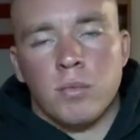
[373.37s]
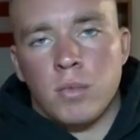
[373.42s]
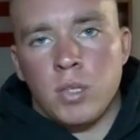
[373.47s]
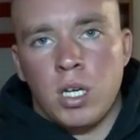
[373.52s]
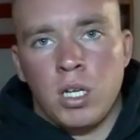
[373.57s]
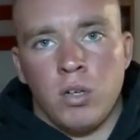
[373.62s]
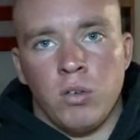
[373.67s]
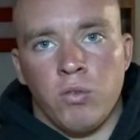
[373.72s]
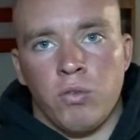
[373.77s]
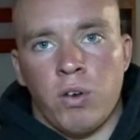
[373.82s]

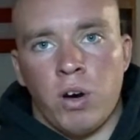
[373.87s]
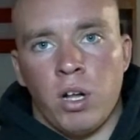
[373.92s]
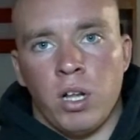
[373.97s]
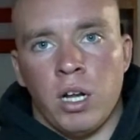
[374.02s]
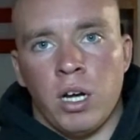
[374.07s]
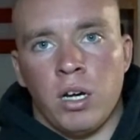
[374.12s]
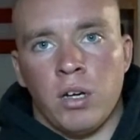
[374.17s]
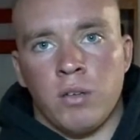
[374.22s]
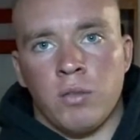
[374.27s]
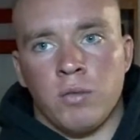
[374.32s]
and you'll fall
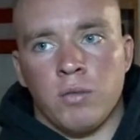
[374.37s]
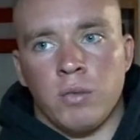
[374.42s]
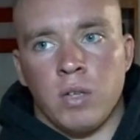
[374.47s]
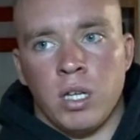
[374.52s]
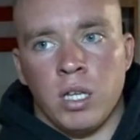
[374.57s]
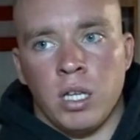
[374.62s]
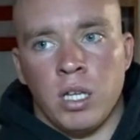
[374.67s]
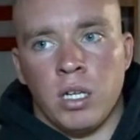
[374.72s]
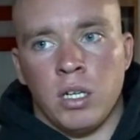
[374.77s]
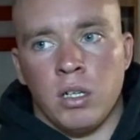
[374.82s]
out,
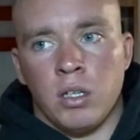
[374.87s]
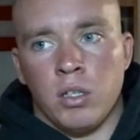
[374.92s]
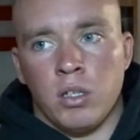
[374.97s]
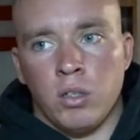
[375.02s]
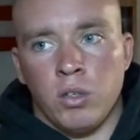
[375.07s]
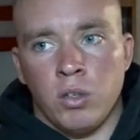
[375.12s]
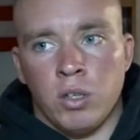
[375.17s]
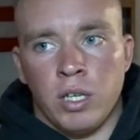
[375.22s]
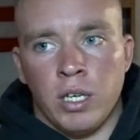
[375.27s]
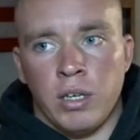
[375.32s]
and then
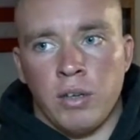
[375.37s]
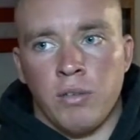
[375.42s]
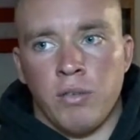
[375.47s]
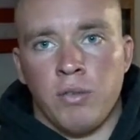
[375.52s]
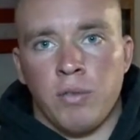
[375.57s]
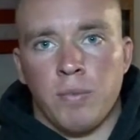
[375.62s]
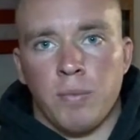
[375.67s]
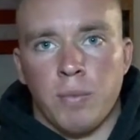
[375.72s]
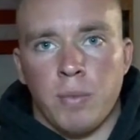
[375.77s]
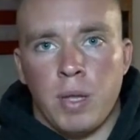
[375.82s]
you'll leave.
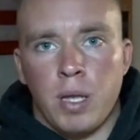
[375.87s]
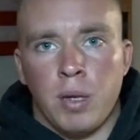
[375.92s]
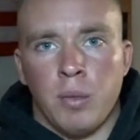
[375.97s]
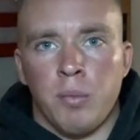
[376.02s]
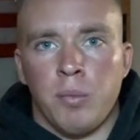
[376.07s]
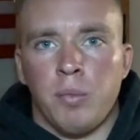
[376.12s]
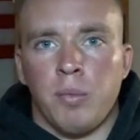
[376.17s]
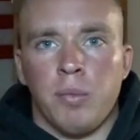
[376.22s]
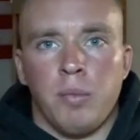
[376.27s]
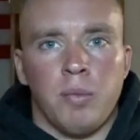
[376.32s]

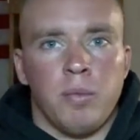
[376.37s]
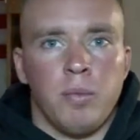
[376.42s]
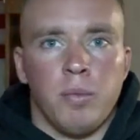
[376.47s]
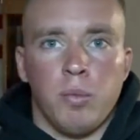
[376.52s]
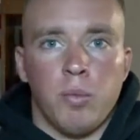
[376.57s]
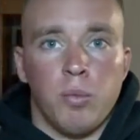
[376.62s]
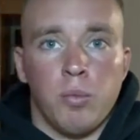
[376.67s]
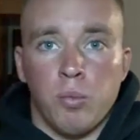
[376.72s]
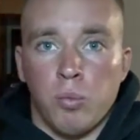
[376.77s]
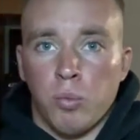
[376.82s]
And
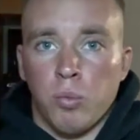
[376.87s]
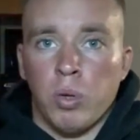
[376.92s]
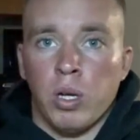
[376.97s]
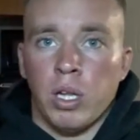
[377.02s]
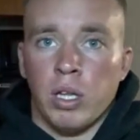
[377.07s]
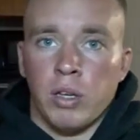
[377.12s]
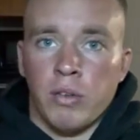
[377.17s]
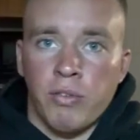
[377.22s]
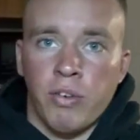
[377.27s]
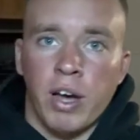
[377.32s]

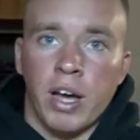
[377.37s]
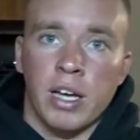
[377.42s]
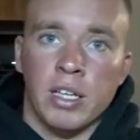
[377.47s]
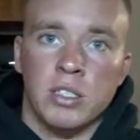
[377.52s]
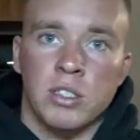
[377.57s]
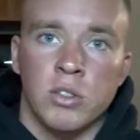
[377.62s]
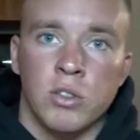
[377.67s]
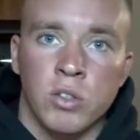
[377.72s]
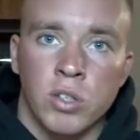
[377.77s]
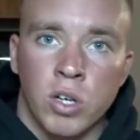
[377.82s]
really
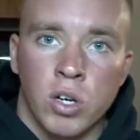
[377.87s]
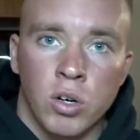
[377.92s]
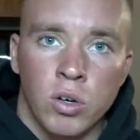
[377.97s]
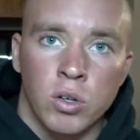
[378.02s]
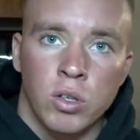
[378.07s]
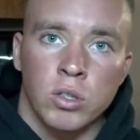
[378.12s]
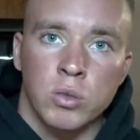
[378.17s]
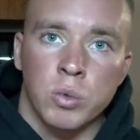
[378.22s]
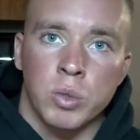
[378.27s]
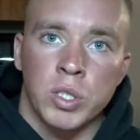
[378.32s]
fast you'll know,
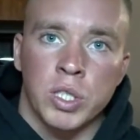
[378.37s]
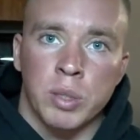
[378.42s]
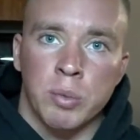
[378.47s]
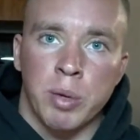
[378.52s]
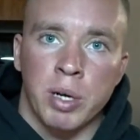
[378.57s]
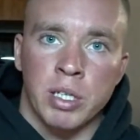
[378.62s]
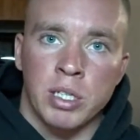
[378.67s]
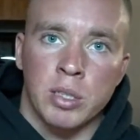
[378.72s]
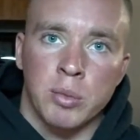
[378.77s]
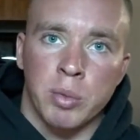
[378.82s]
because once you get
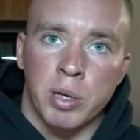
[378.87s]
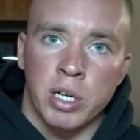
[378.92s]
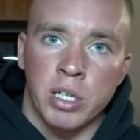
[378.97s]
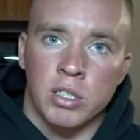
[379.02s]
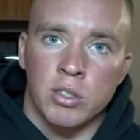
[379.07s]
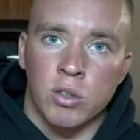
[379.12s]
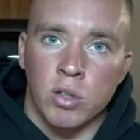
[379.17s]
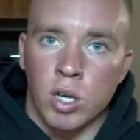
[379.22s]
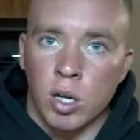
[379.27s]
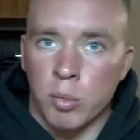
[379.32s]
back to the
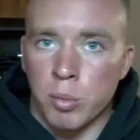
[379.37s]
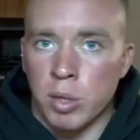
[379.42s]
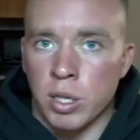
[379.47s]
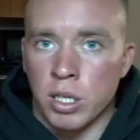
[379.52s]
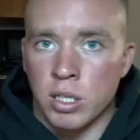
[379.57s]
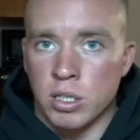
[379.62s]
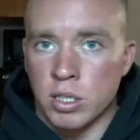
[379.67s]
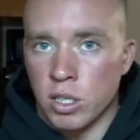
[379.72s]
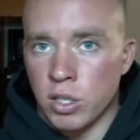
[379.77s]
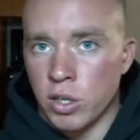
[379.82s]
barracks, they'll come
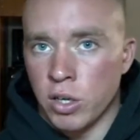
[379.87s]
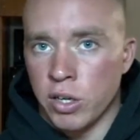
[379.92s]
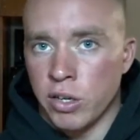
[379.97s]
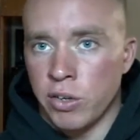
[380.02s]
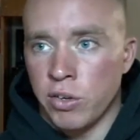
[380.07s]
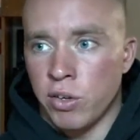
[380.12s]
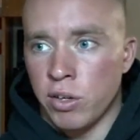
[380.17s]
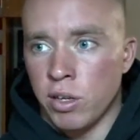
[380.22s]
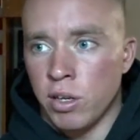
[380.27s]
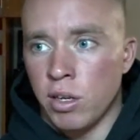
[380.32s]
in and tell you how
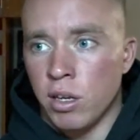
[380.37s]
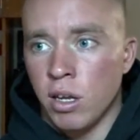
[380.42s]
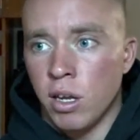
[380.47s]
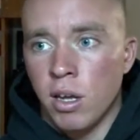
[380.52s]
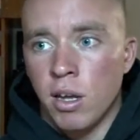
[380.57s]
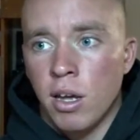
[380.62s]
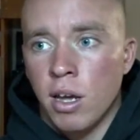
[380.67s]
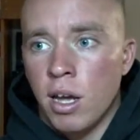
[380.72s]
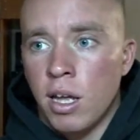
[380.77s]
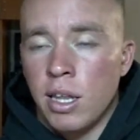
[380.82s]
you did.
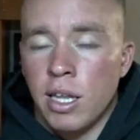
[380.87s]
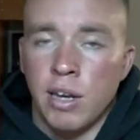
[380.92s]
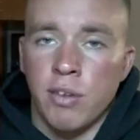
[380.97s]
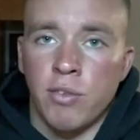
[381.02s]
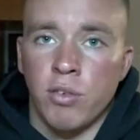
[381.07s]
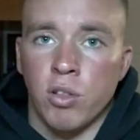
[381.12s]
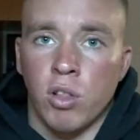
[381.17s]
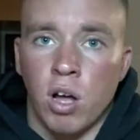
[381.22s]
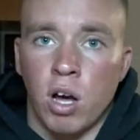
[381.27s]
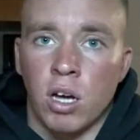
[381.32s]
And
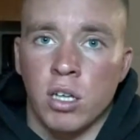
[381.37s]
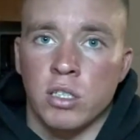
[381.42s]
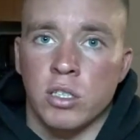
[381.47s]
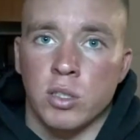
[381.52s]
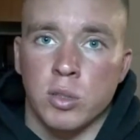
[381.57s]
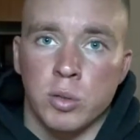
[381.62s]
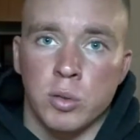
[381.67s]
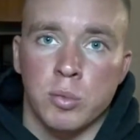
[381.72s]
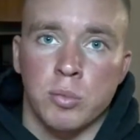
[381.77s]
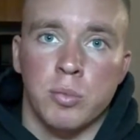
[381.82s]
if you lost,
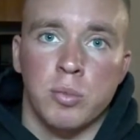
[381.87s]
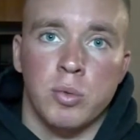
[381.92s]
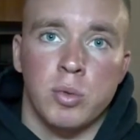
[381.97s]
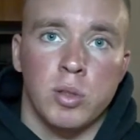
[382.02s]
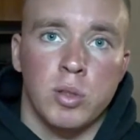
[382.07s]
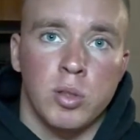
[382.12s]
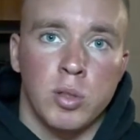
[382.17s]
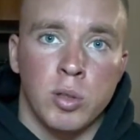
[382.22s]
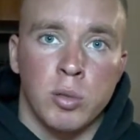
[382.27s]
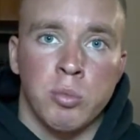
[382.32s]
you're
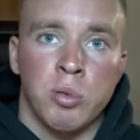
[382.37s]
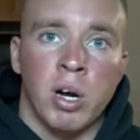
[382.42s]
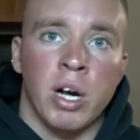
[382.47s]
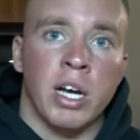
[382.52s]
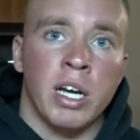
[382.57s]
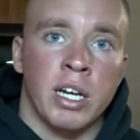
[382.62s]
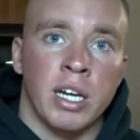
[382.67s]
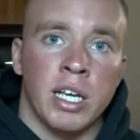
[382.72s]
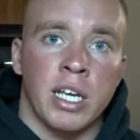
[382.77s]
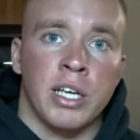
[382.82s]

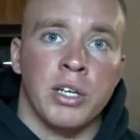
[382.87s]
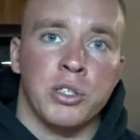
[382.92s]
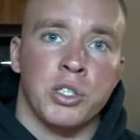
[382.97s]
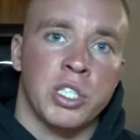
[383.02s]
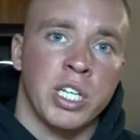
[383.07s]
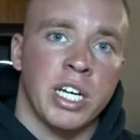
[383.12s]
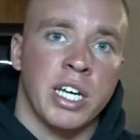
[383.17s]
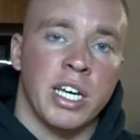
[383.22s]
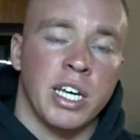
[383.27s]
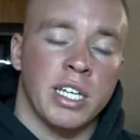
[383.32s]
probably gonna get your
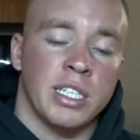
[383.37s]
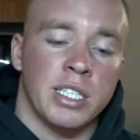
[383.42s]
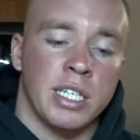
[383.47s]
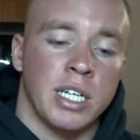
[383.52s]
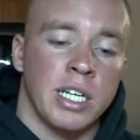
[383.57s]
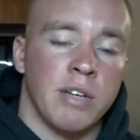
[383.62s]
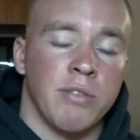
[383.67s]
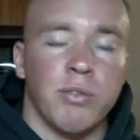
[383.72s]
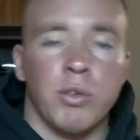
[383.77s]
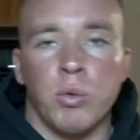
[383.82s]
shit kicked
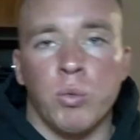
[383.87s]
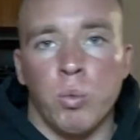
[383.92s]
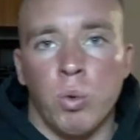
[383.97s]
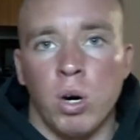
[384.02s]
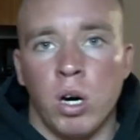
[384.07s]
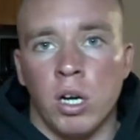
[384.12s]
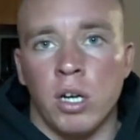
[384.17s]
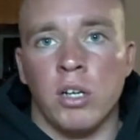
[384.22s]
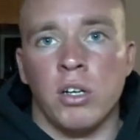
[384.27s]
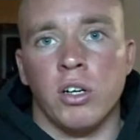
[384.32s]
in. If you
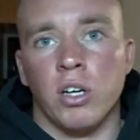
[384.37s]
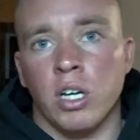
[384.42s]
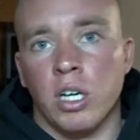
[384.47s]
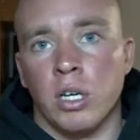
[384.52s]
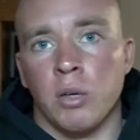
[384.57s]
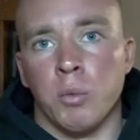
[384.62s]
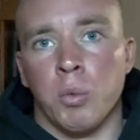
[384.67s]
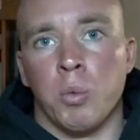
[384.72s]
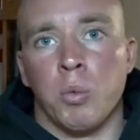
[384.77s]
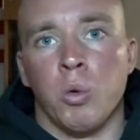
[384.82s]
won, you're gonna
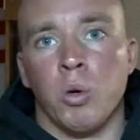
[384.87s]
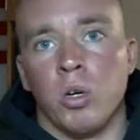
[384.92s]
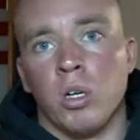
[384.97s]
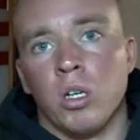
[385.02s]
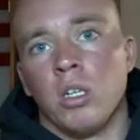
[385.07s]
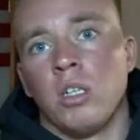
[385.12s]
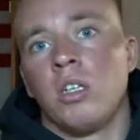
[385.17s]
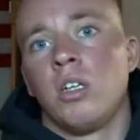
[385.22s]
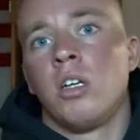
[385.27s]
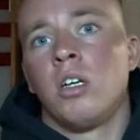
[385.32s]
get
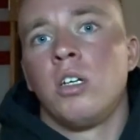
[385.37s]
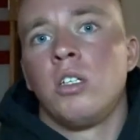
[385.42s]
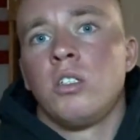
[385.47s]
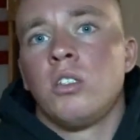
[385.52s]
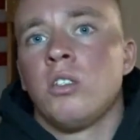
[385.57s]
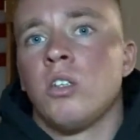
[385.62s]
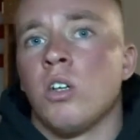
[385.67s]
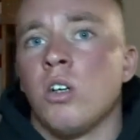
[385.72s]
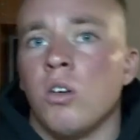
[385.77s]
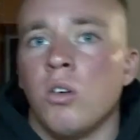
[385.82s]
rewarded.
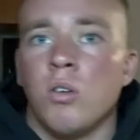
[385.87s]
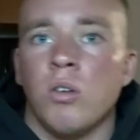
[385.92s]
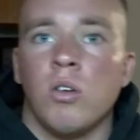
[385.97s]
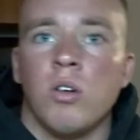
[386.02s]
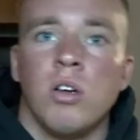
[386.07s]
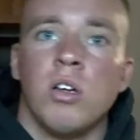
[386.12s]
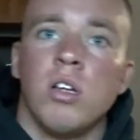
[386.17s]
So